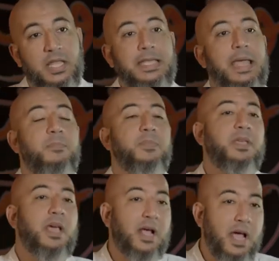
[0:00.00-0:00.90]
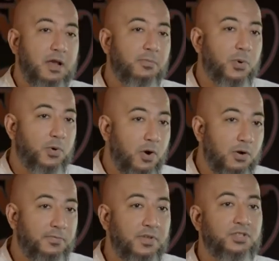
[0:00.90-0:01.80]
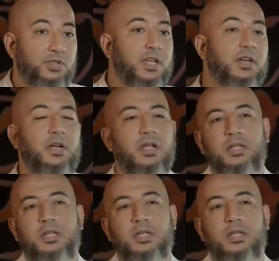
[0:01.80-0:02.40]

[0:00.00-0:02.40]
can be a kind of pornography trigger